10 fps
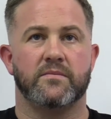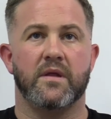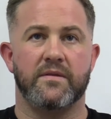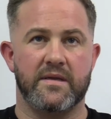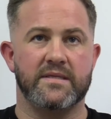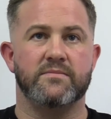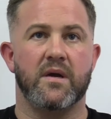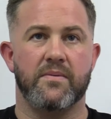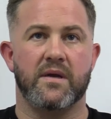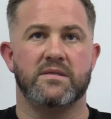and things in
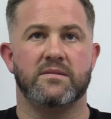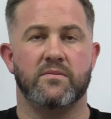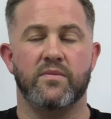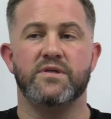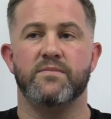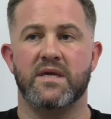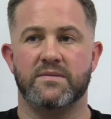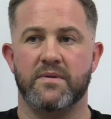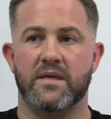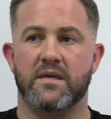my past which
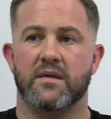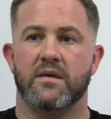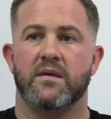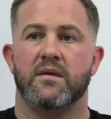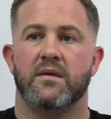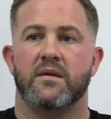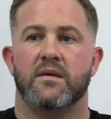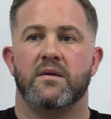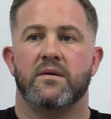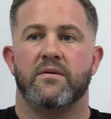makes me
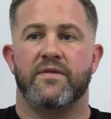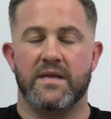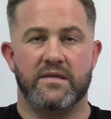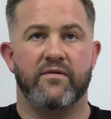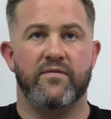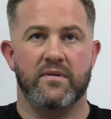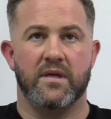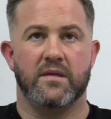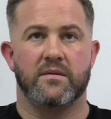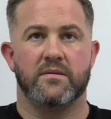think
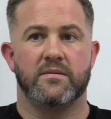differently.